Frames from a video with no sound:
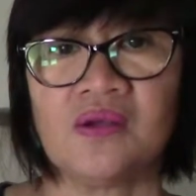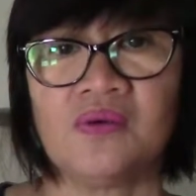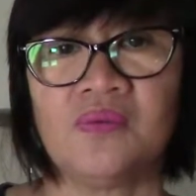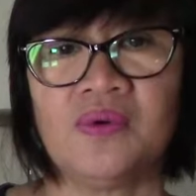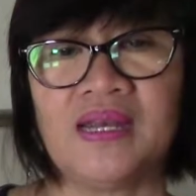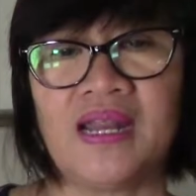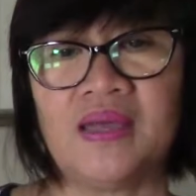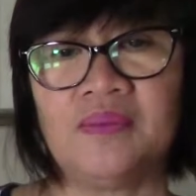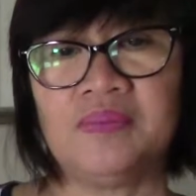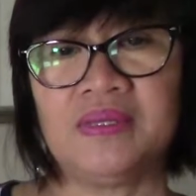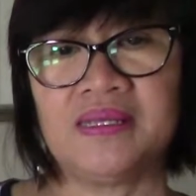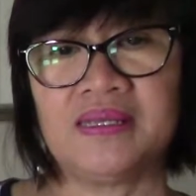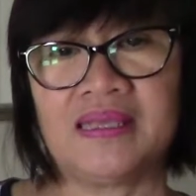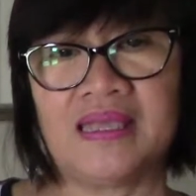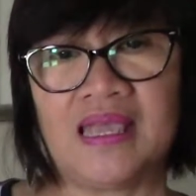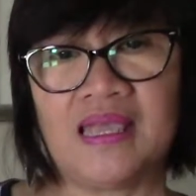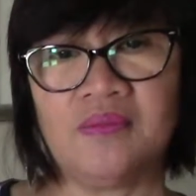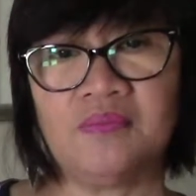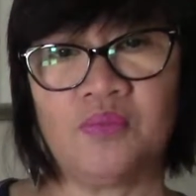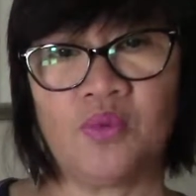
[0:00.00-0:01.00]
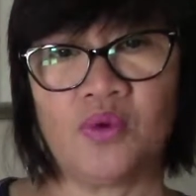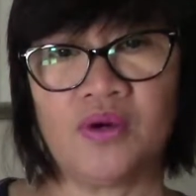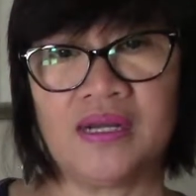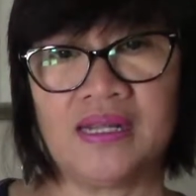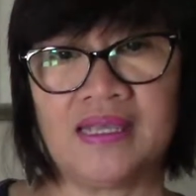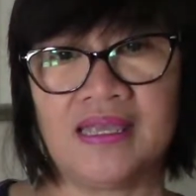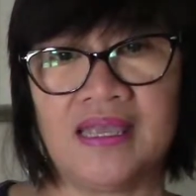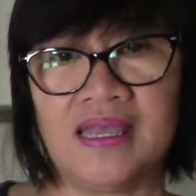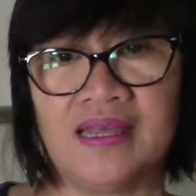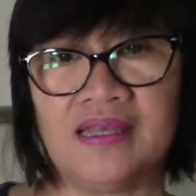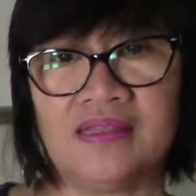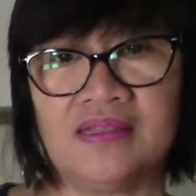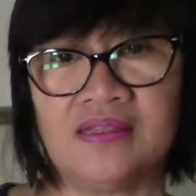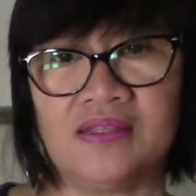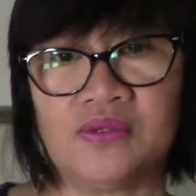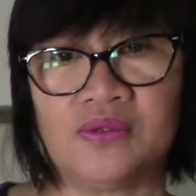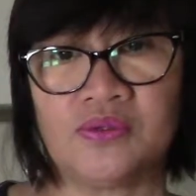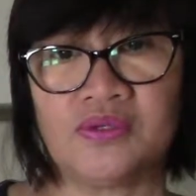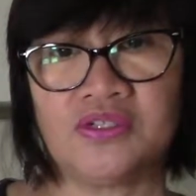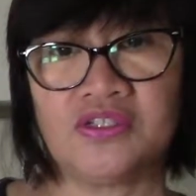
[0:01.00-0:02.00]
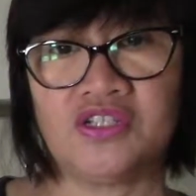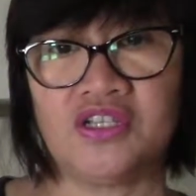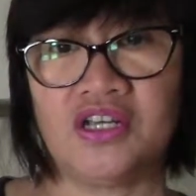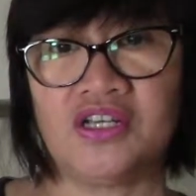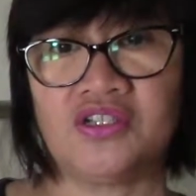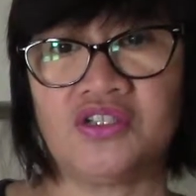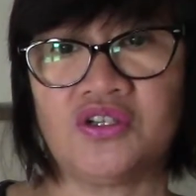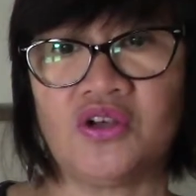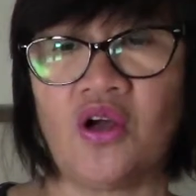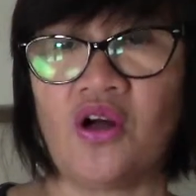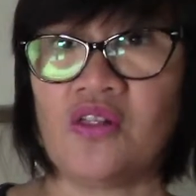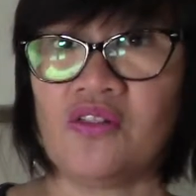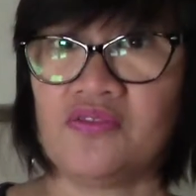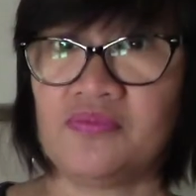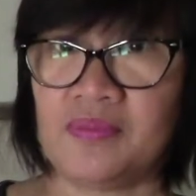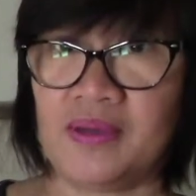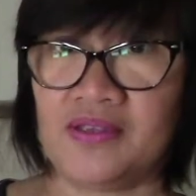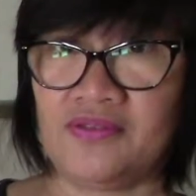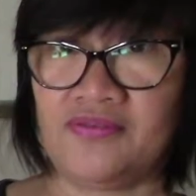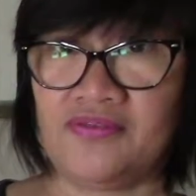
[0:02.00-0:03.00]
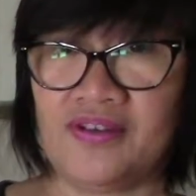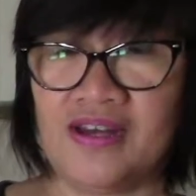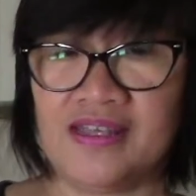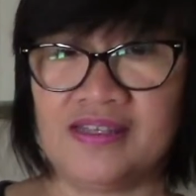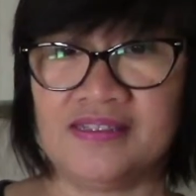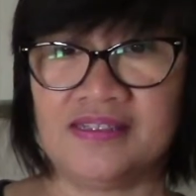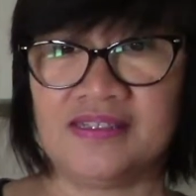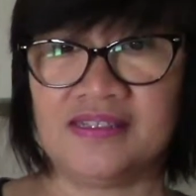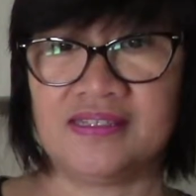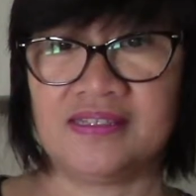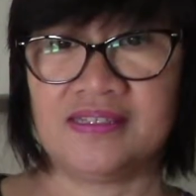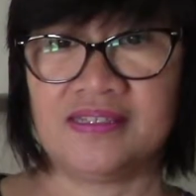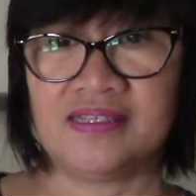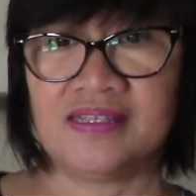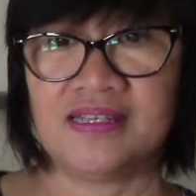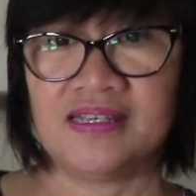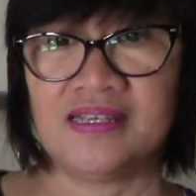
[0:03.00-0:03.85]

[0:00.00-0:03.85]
When I became born again, the Lord changed all of my friends.